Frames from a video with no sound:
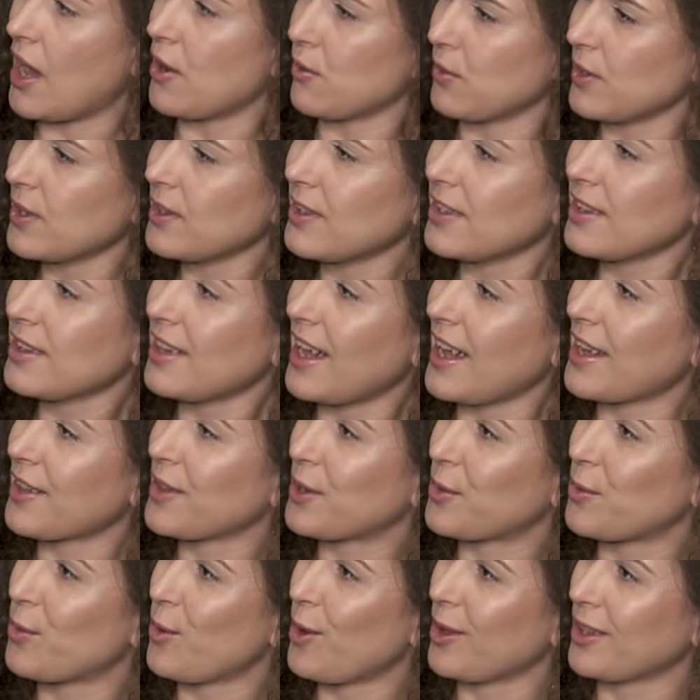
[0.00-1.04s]
I really like the
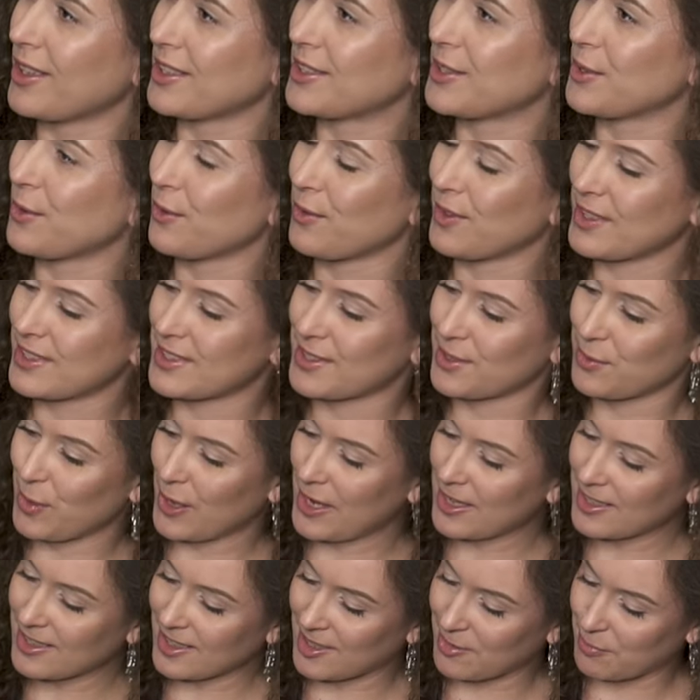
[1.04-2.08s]
quality of this
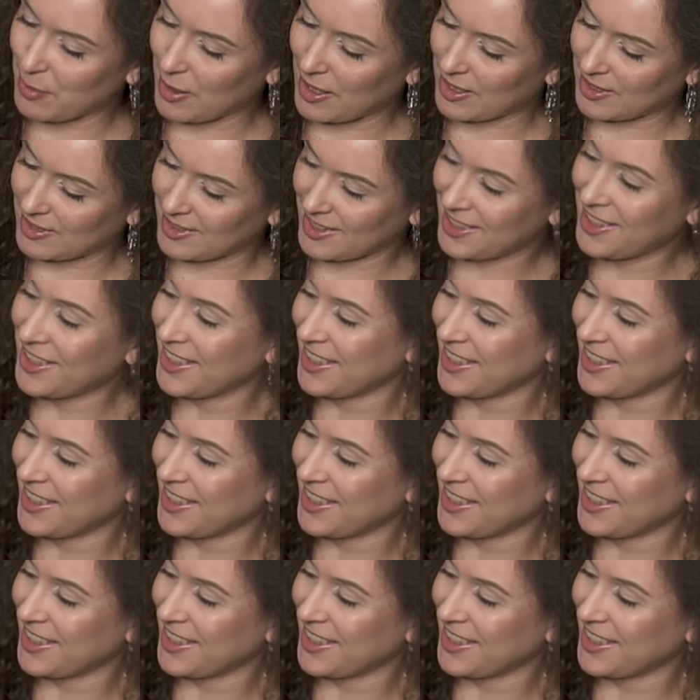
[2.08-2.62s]
sweater, but